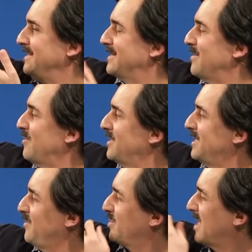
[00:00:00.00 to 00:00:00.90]
some of the
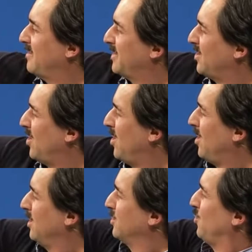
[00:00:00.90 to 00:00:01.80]
deep time, but
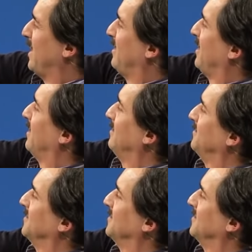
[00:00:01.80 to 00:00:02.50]
all the way there,